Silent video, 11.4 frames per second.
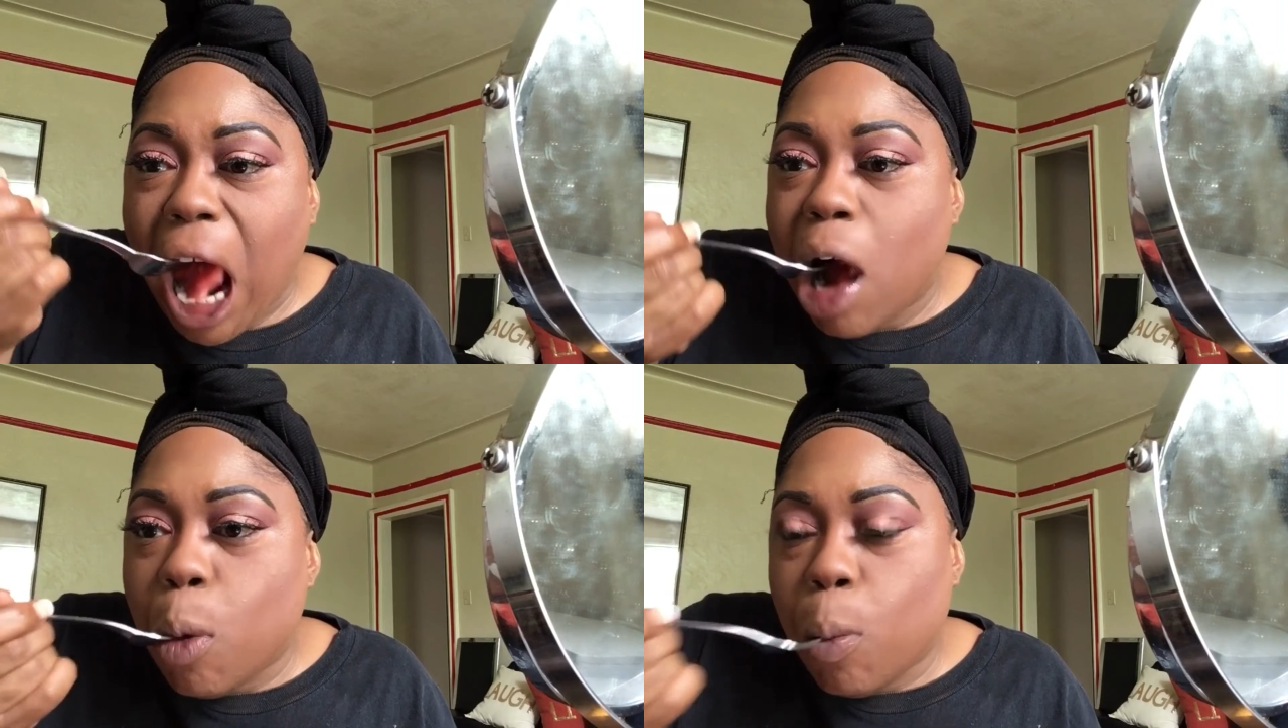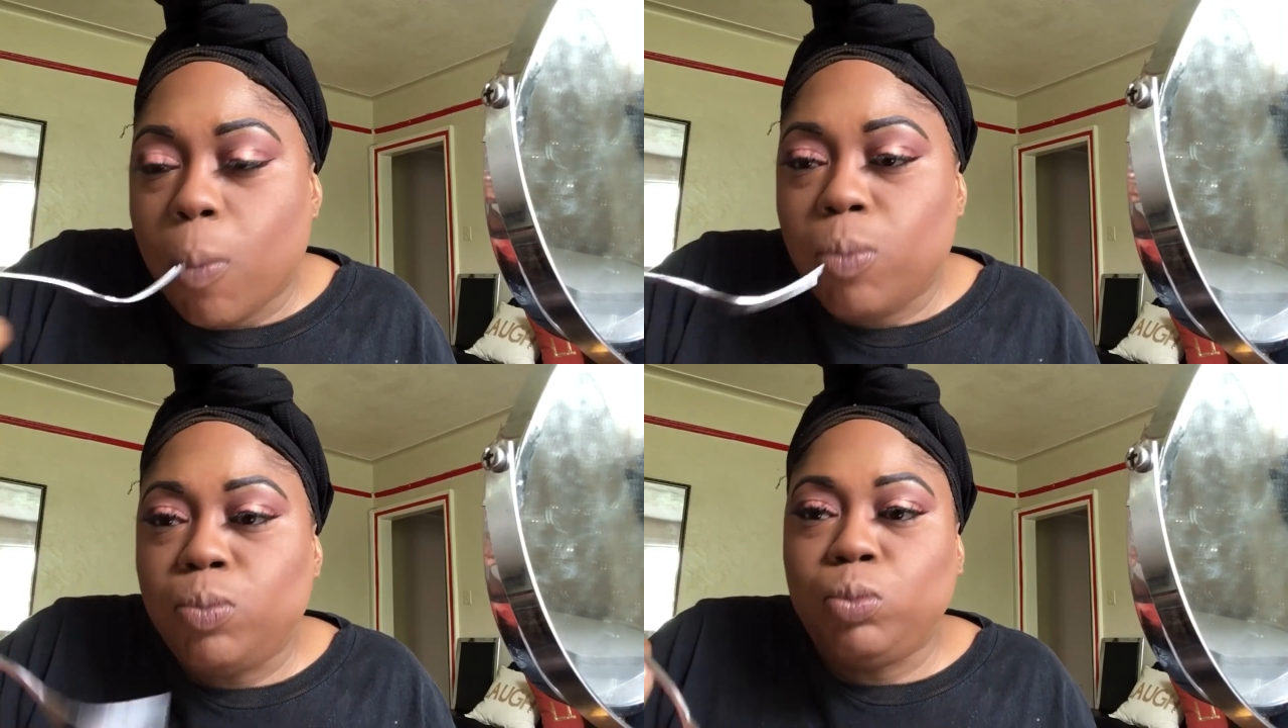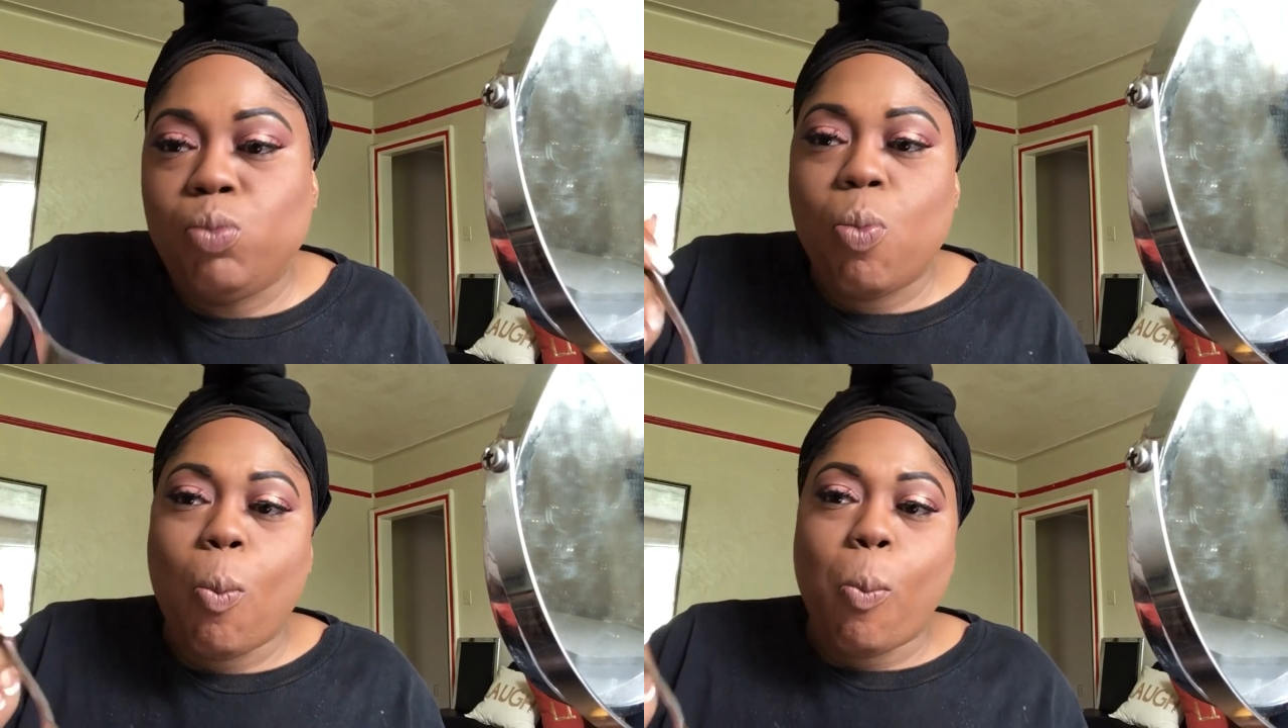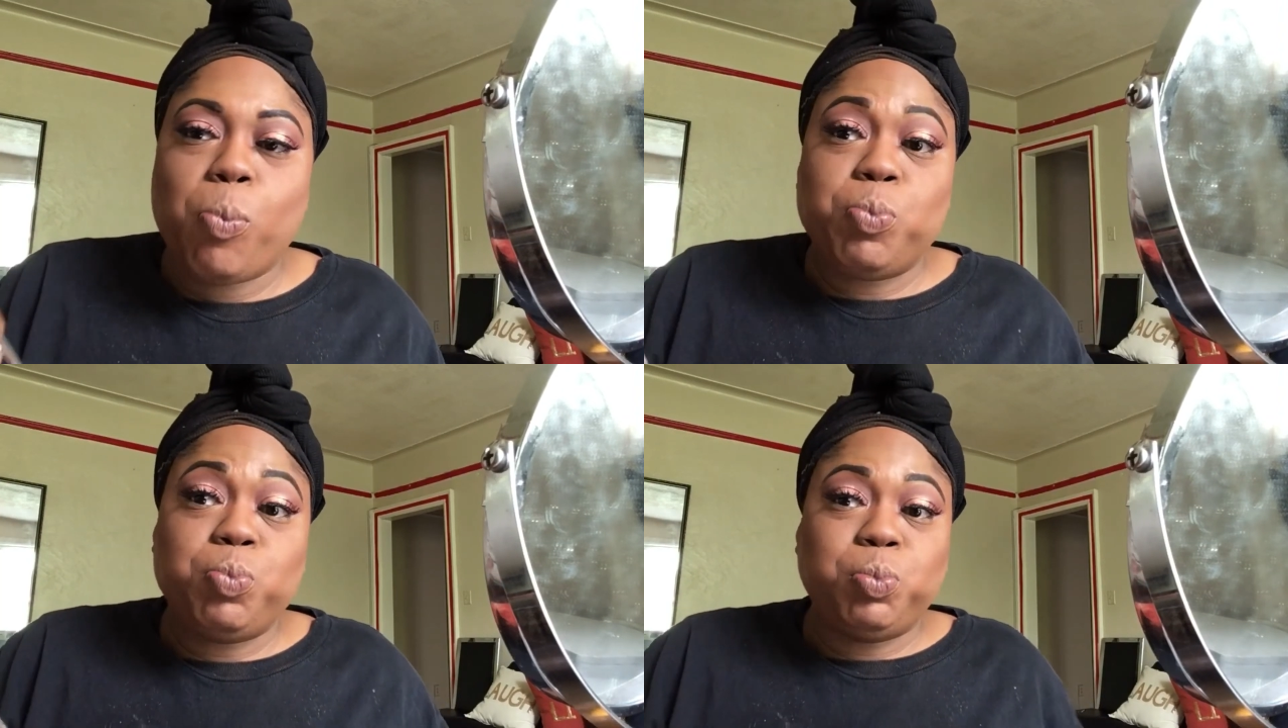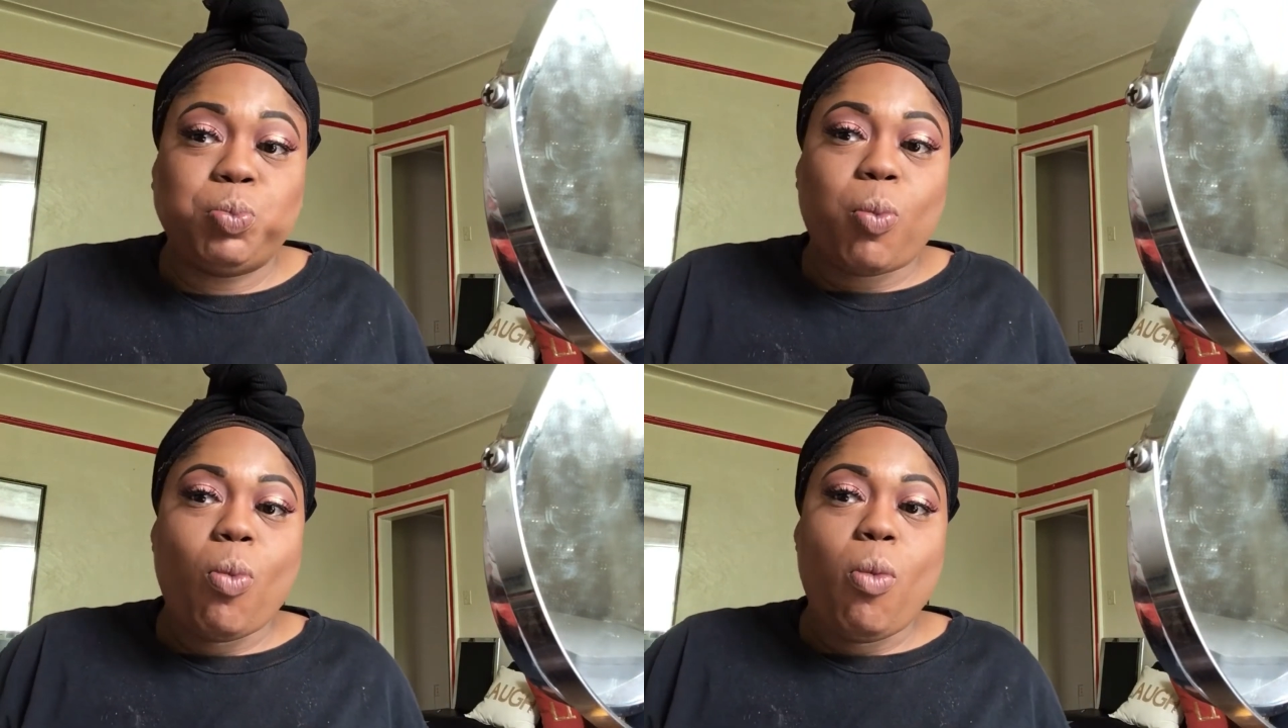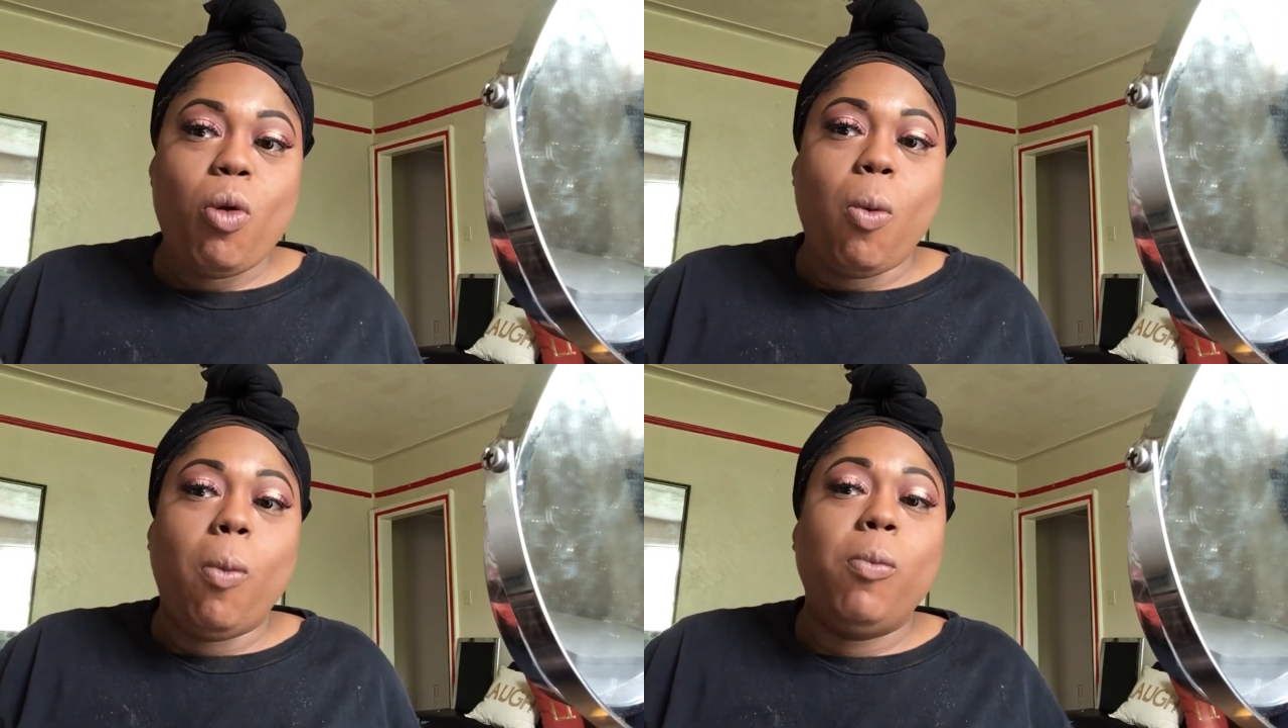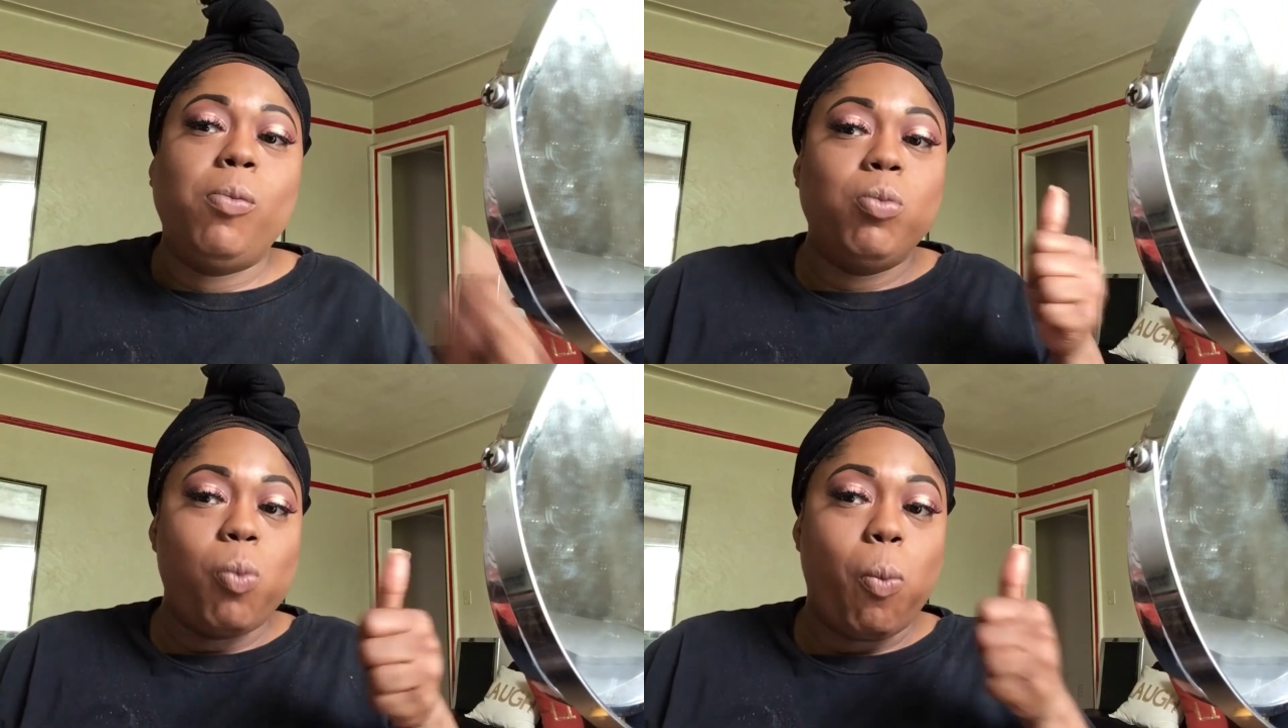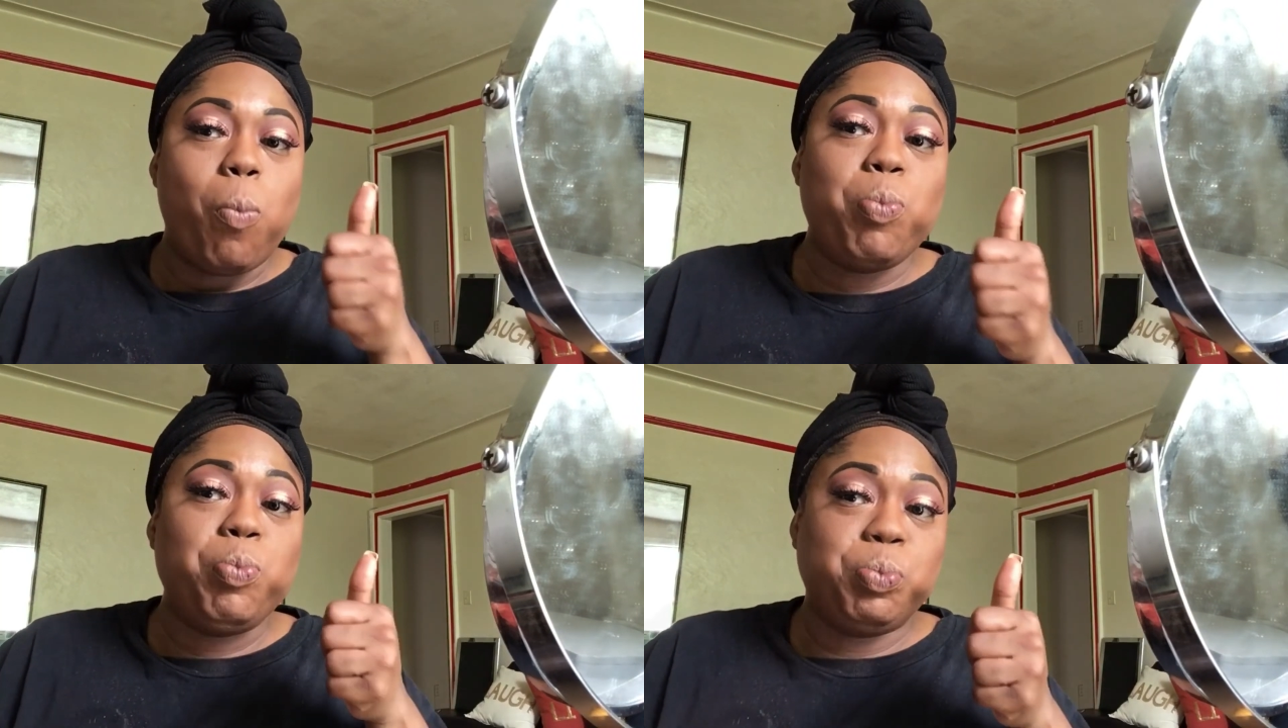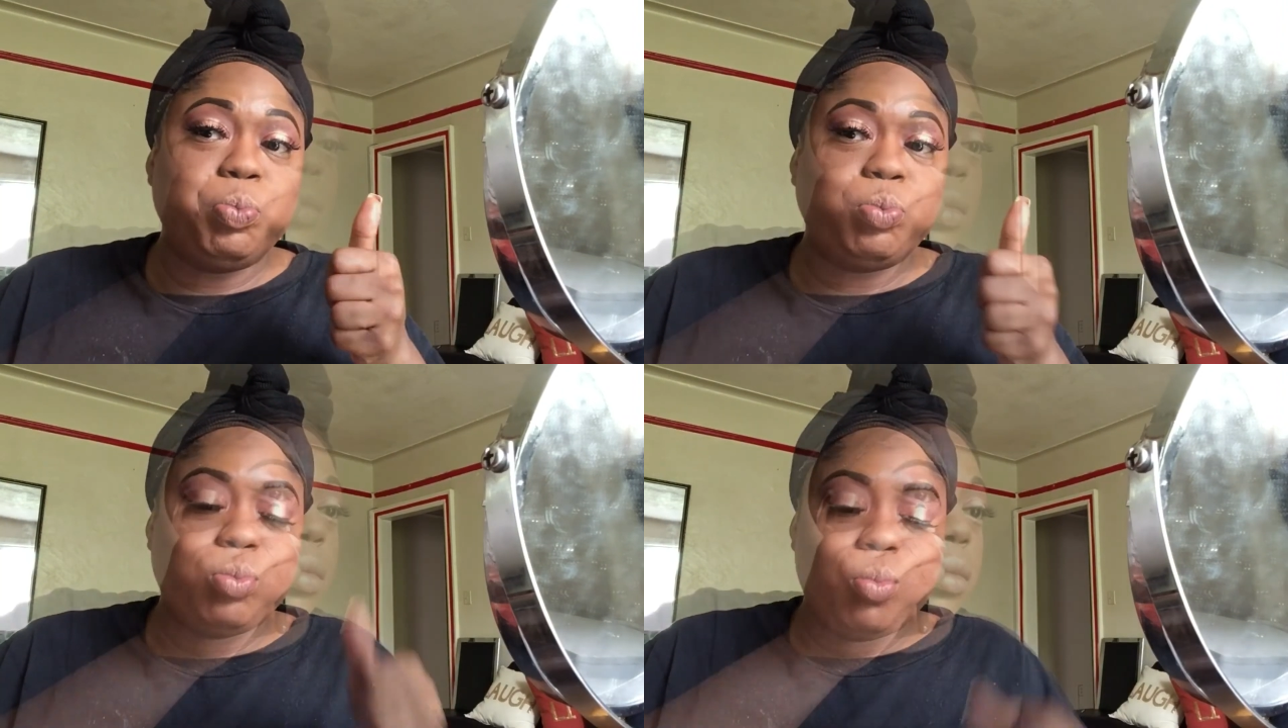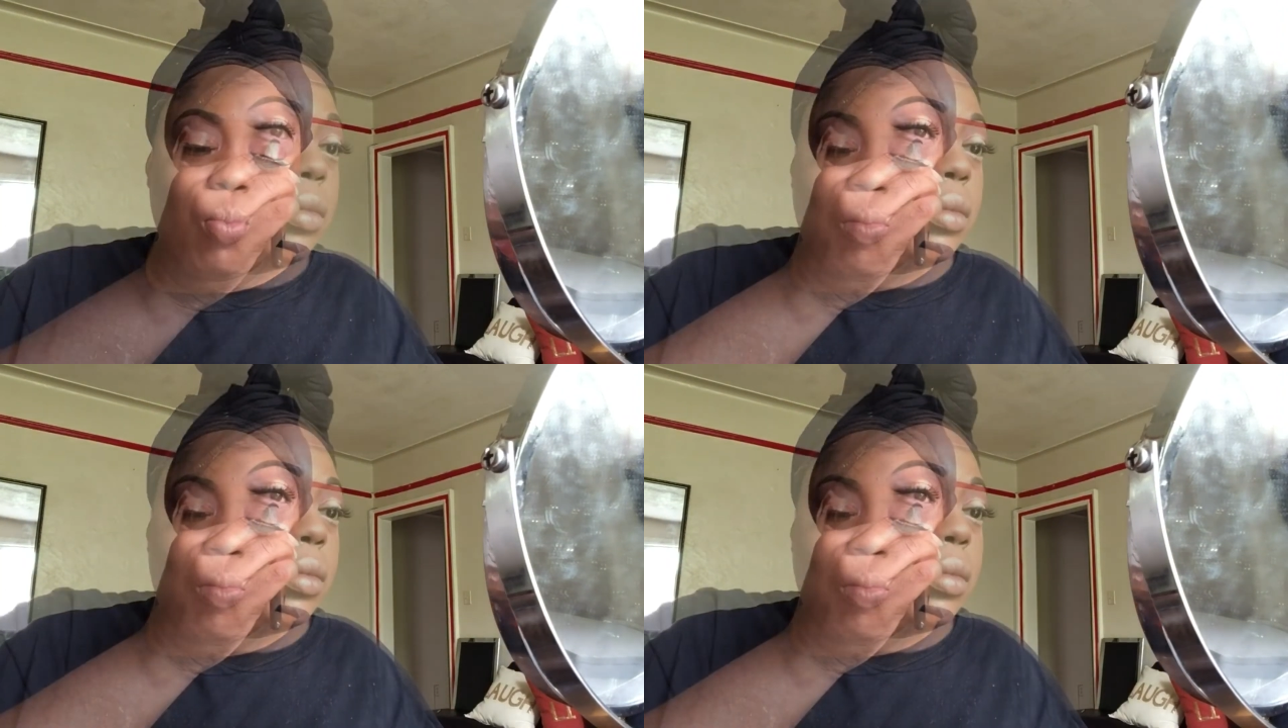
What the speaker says: taking a little break, eat some watermelon.